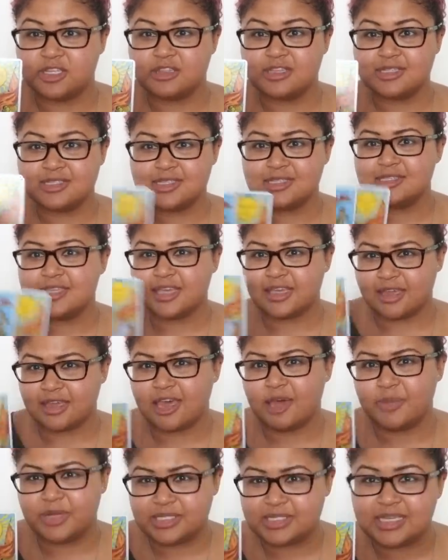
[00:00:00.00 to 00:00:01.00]
This is like a
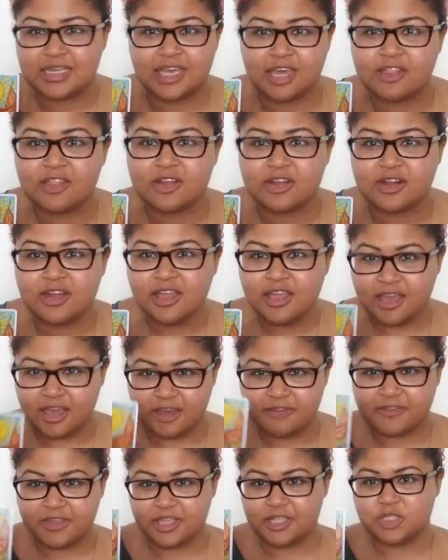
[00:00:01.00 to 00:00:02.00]
coming together
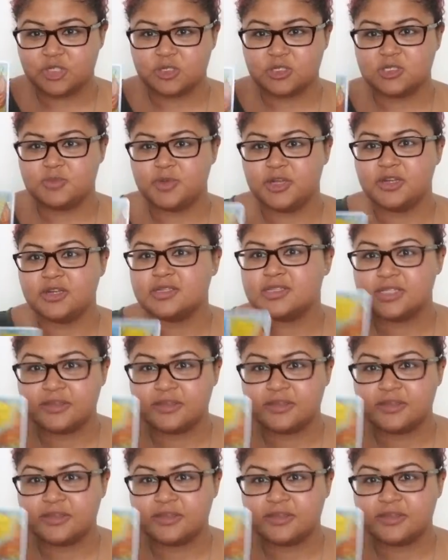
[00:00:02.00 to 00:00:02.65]
of kindred spirits,